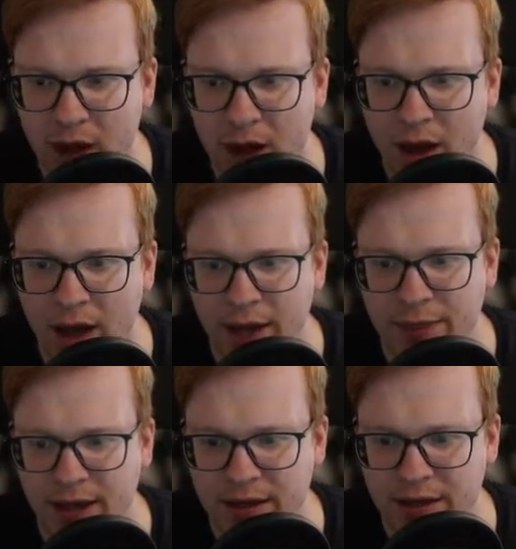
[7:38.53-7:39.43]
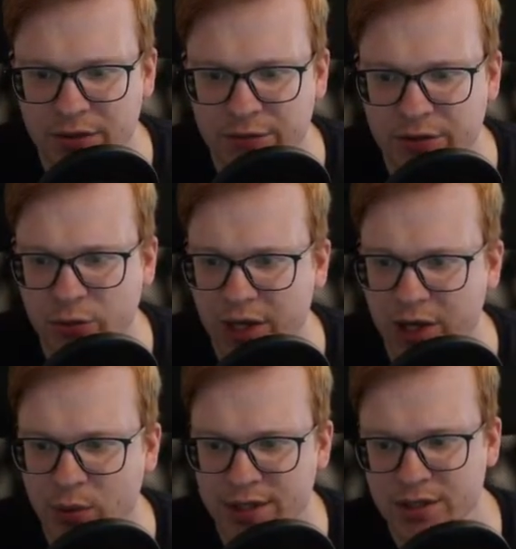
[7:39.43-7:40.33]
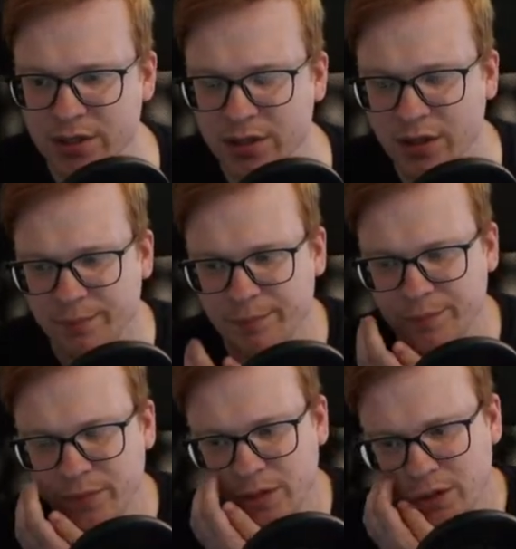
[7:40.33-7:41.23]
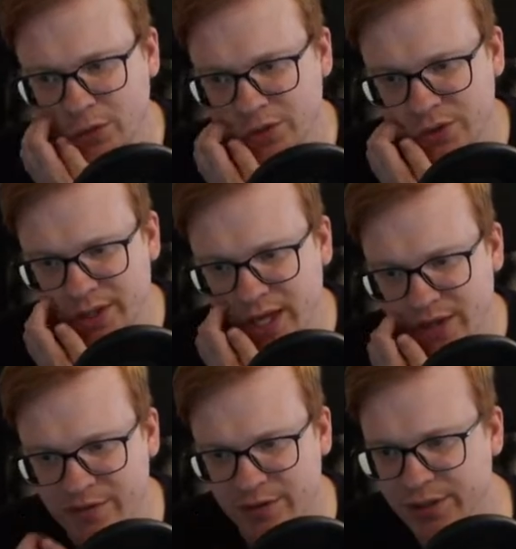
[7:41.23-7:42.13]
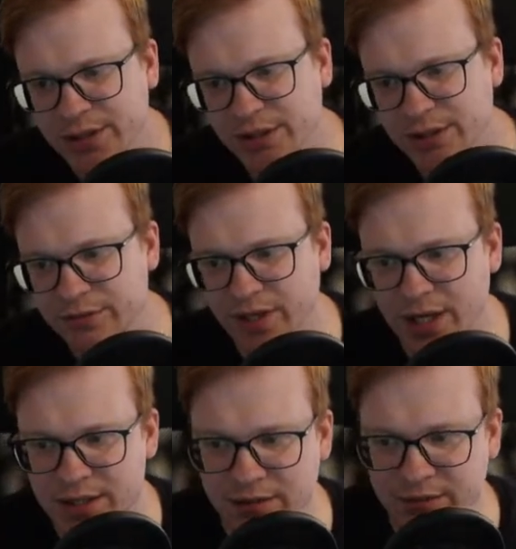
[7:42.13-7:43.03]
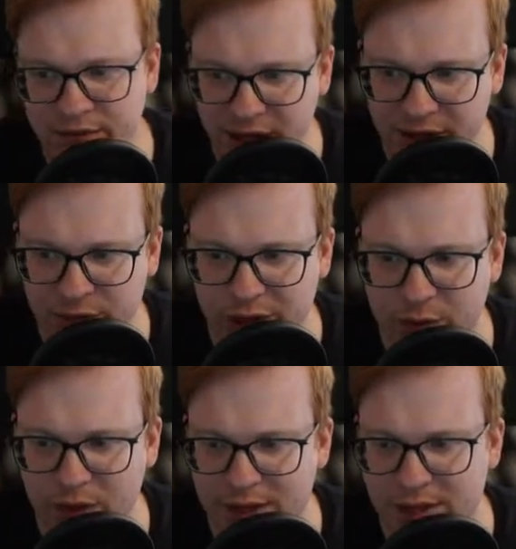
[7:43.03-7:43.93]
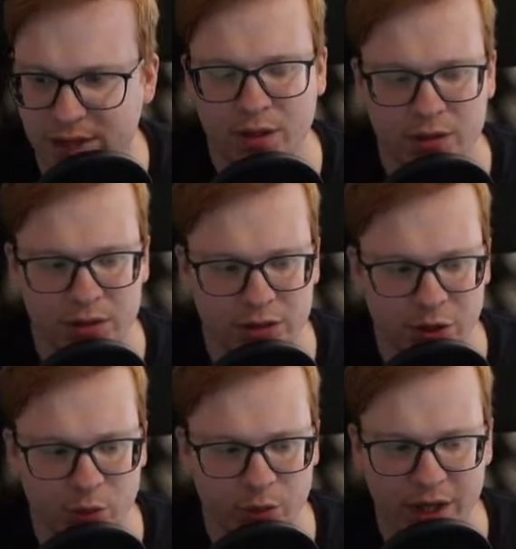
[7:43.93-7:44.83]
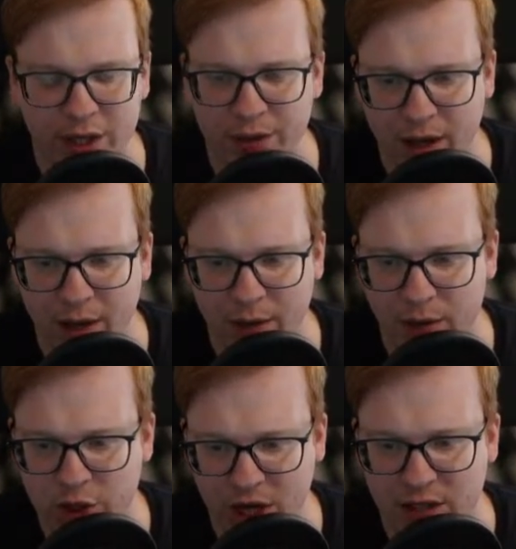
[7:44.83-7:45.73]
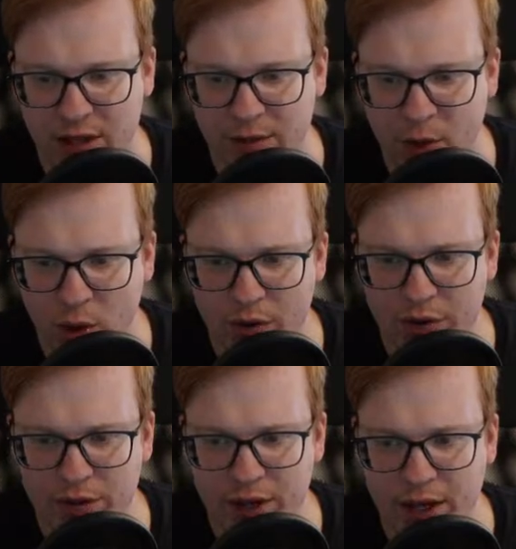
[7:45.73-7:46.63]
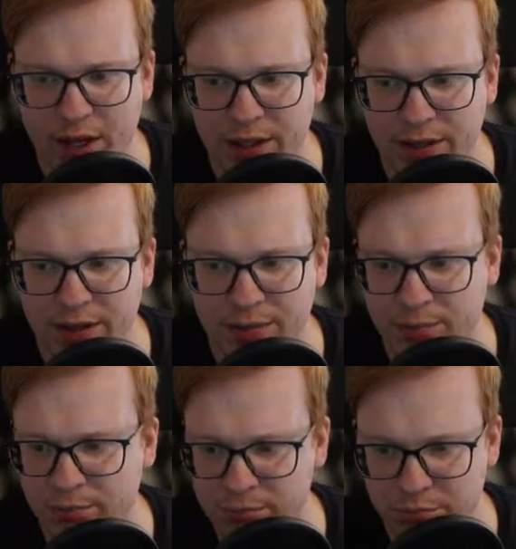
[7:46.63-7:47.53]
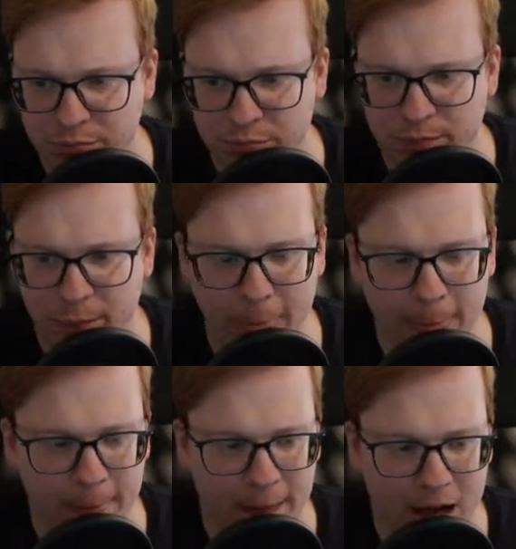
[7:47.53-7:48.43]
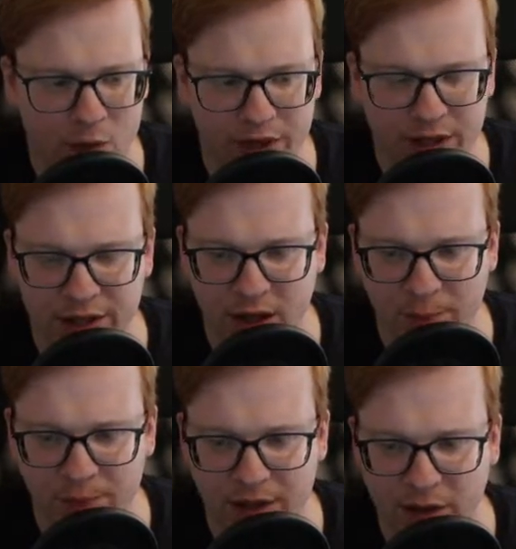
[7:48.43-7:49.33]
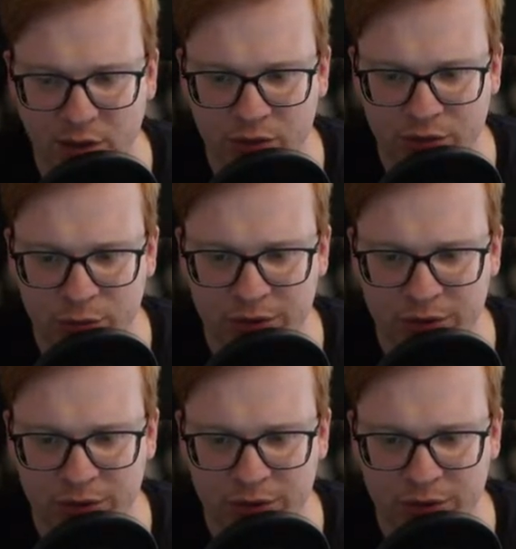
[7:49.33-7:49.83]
and then if the request the user gave us, if that's a valid request. So we check that both, and now we can update our food.